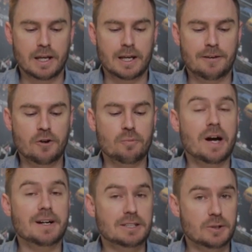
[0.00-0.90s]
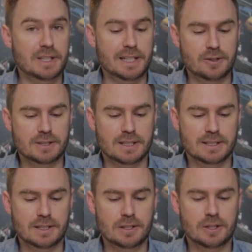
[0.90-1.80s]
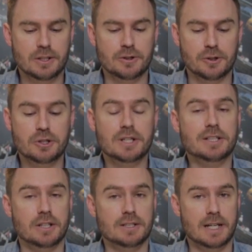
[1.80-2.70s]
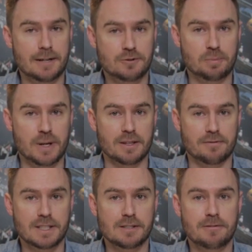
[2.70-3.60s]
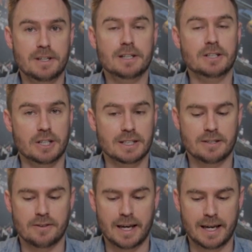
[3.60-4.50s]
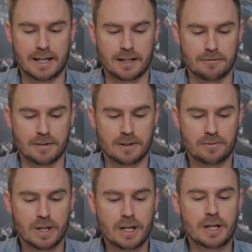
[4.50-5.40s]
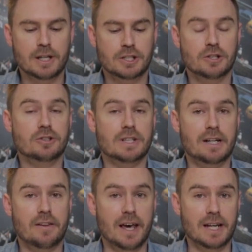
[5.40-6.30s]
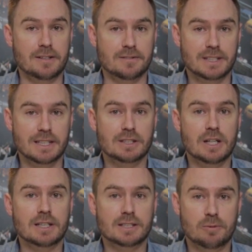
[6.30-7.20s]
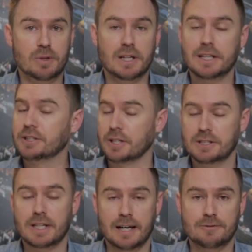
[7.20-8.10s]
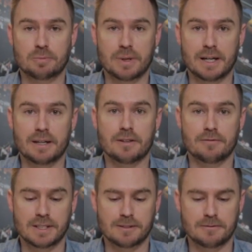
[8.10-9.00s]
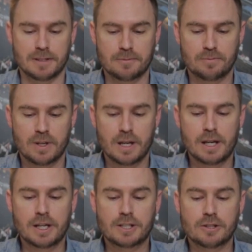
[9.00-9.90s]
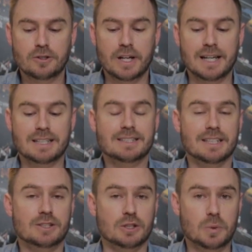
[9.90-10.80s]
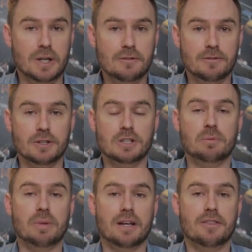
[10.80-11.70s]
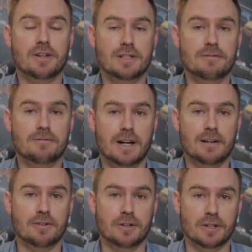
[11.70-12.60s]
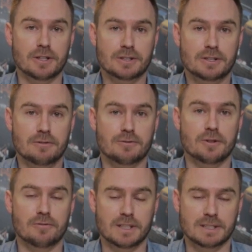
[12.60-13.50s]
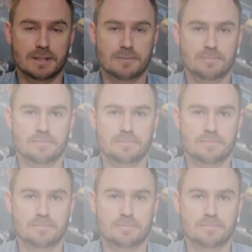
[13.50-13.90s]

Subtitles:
If you're married to an EU citizen, you usually don't have to pay the visa fee, just the handling fee. Children under the age of 6 similarly don't have to pay the visa fee. Children aged 6 to 12 usually pay €35 for the visa.